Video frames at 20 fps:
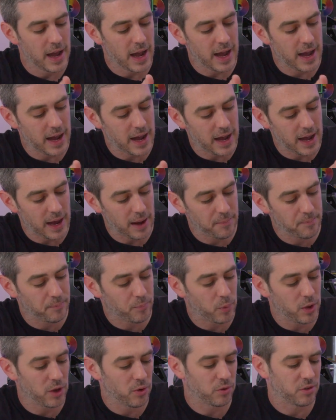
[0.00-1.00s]
Uh,
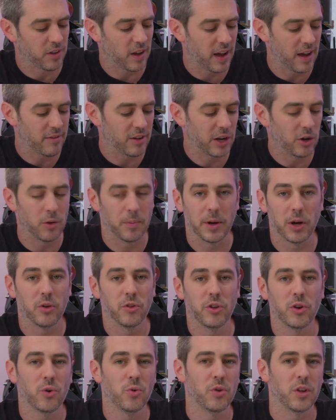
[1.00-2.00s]
and we also have a little bit
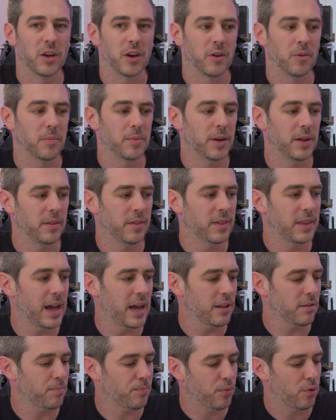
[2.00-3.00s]
on the audio, but
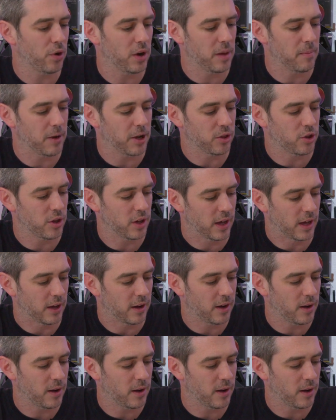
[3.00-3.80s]
that's pretty much it.